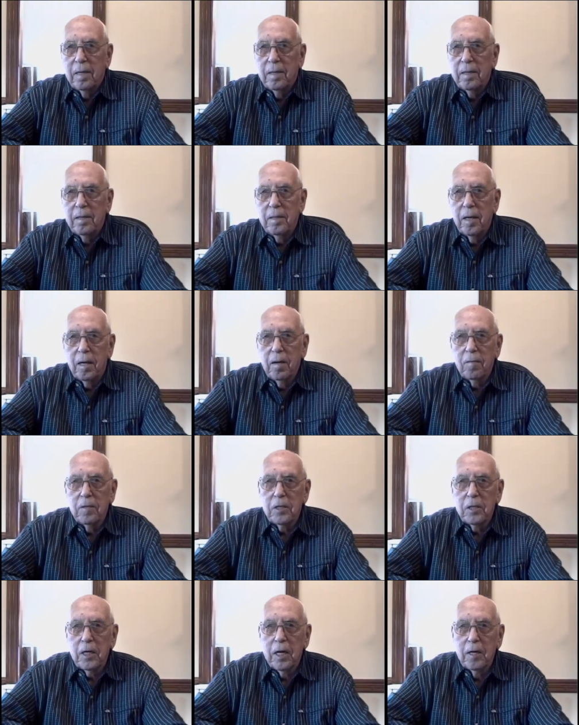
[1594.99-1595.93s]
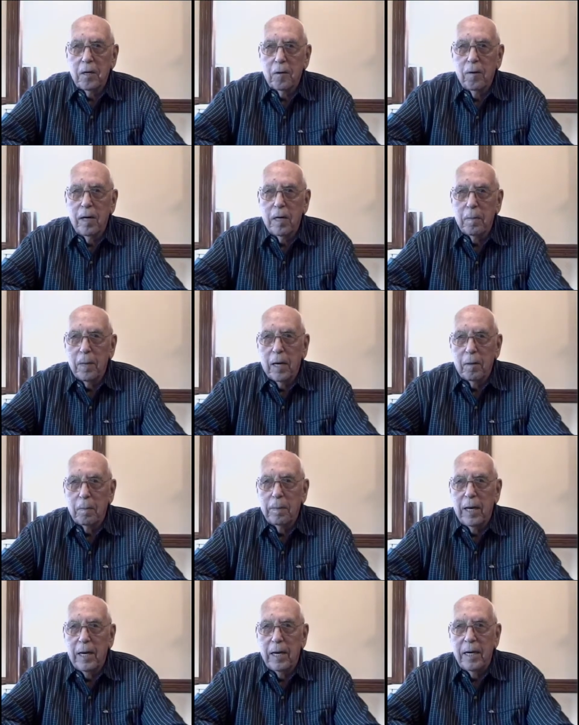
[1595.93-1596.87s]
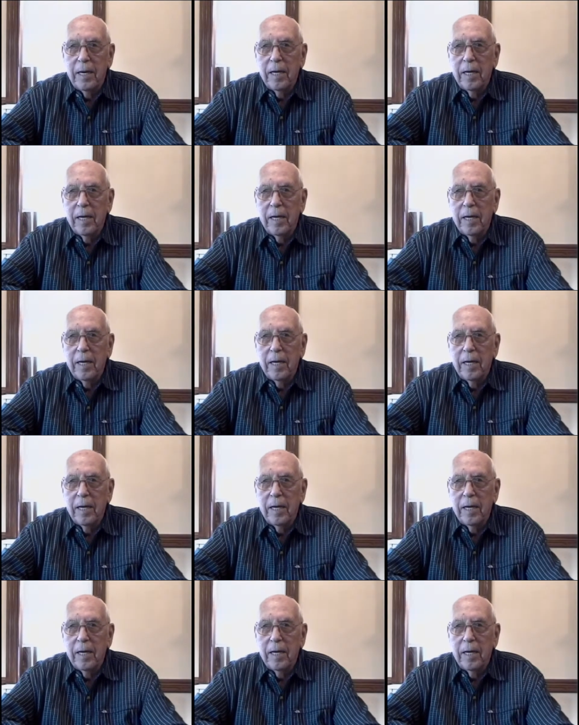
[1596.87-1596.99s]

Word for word: none of us got a great amount of pay.